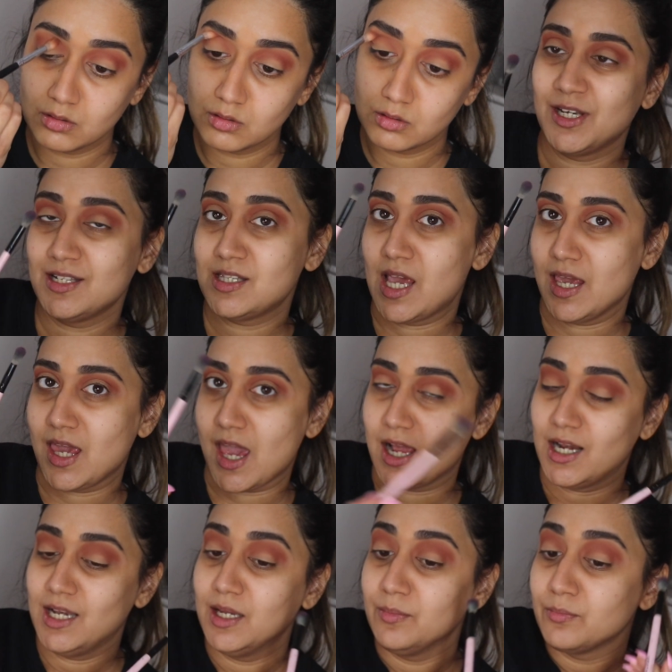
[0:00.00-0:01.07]
I'm going to take a
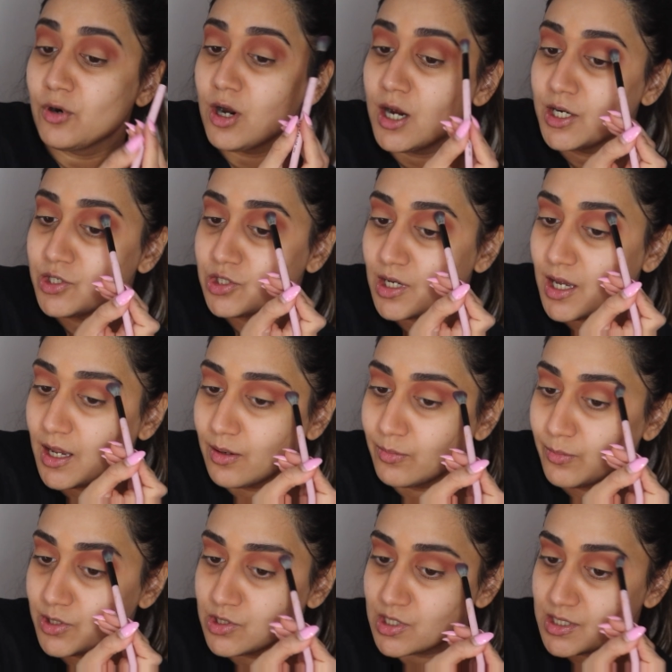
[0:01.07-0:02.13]
clean brush and
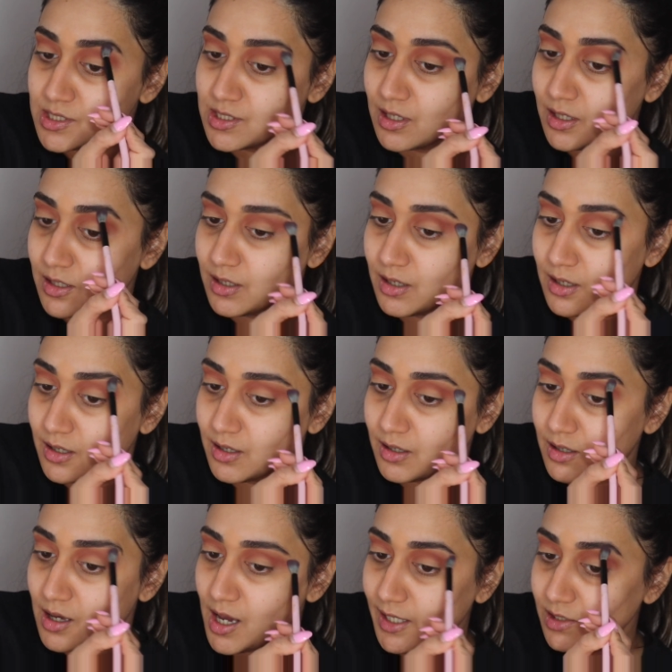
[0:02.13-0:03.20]
we're just gonna
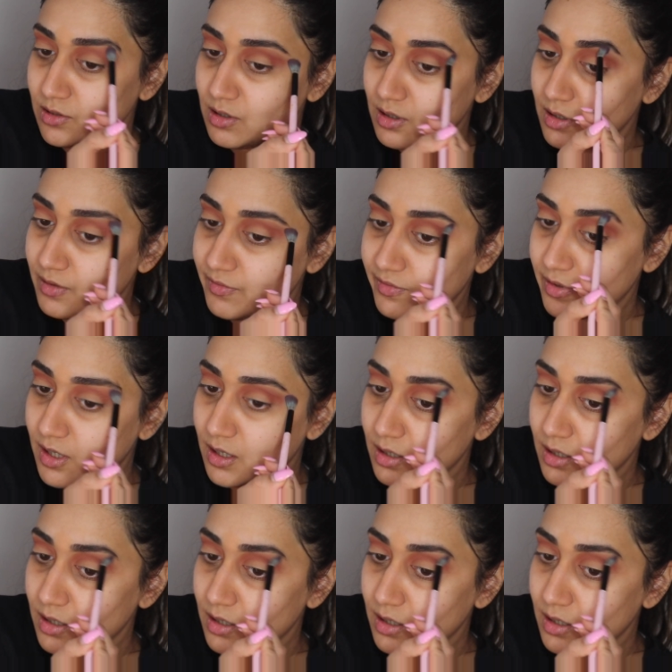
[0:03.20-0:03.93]
kind of